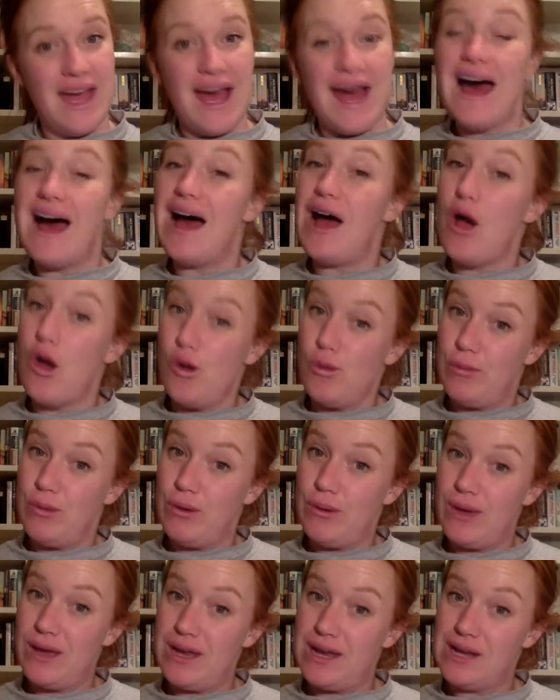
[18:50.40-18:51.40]
I hope
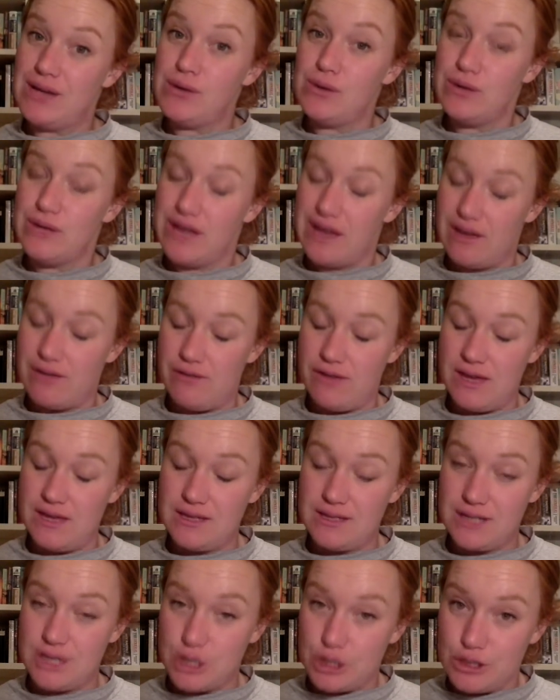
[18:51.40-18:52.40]
you had a good cafe
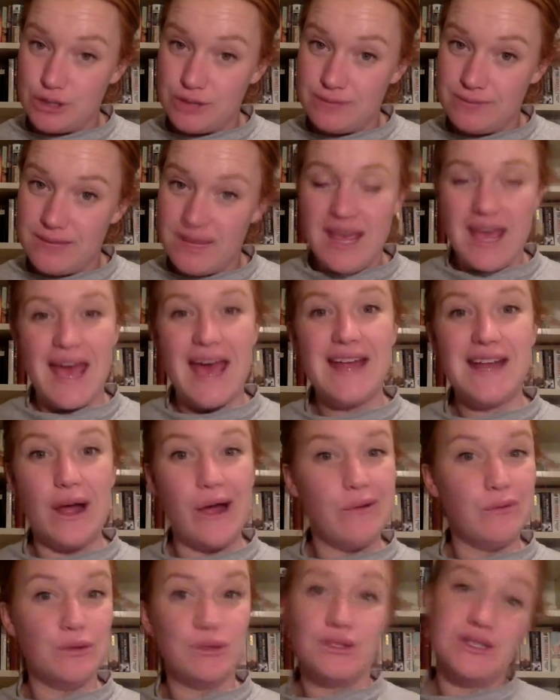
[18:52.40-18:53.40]
session and
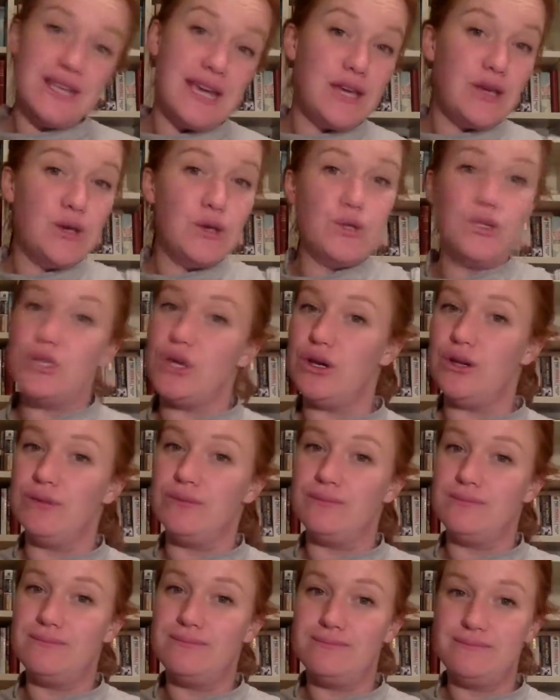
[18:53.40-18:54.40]
I will see you
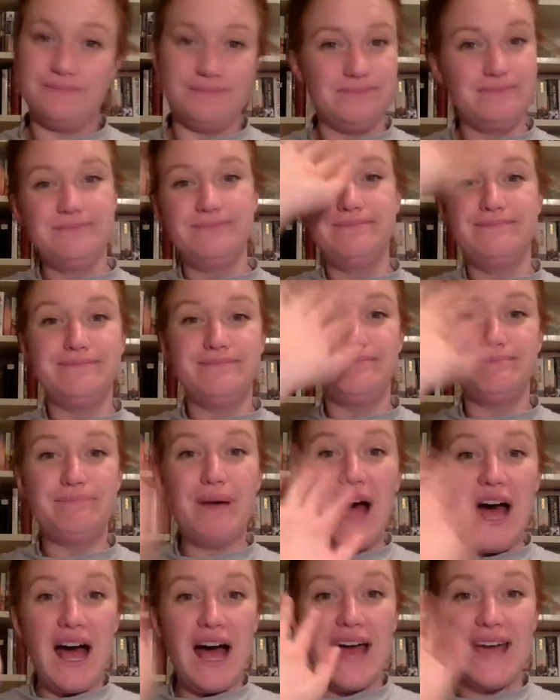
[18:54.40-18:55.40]
soon.
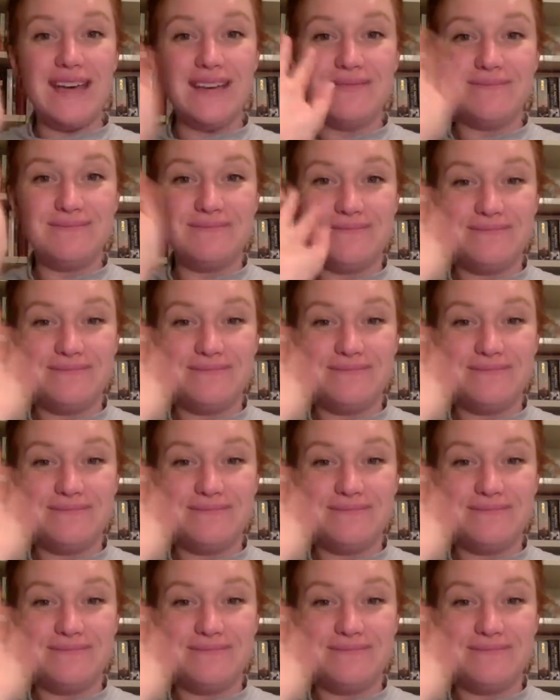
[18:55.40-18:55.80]
Bye.